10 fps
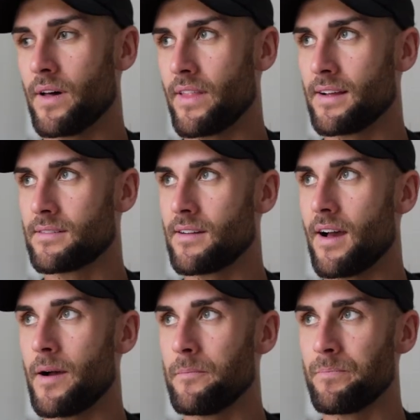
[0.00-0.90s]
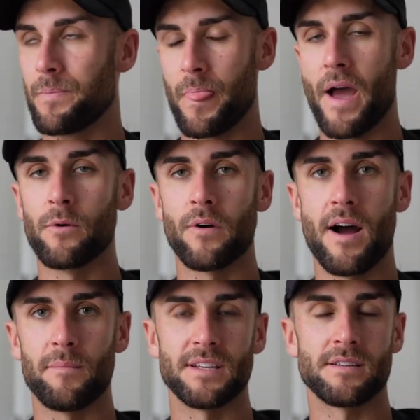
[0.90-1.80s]
but that's that will
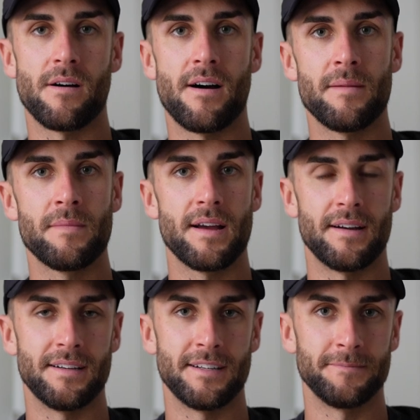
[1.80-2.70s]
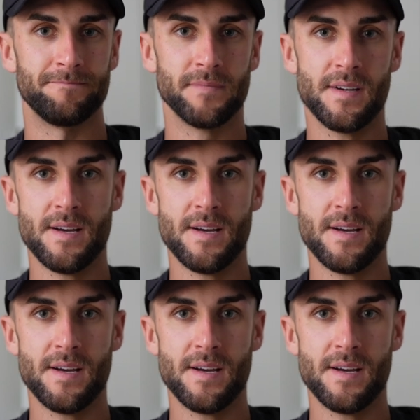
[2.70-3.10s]
come in time.